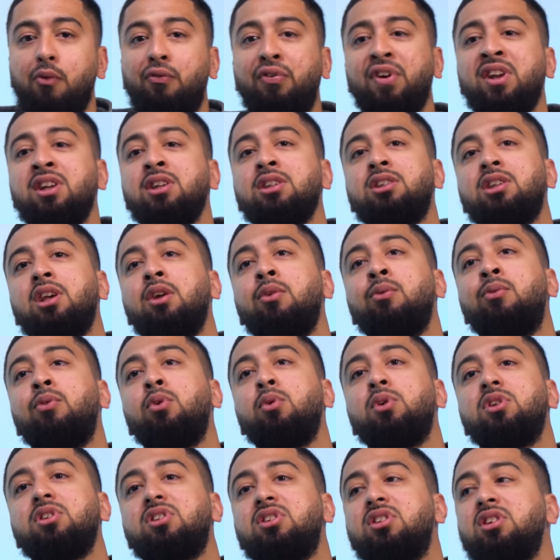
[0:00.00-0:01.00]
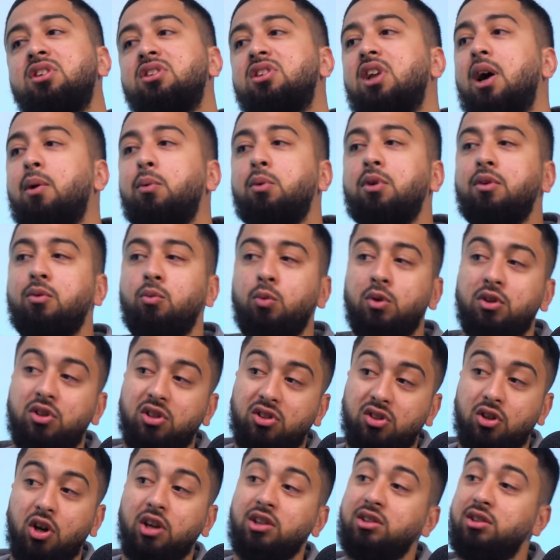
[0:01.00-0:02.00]
Fitness influencers that we we
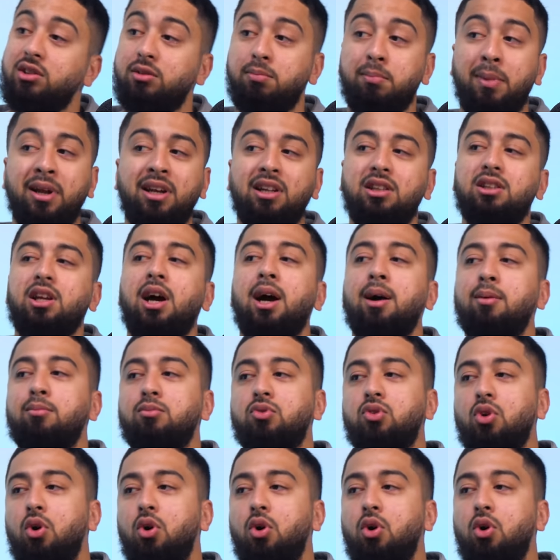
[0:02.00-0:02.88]
discussed this many times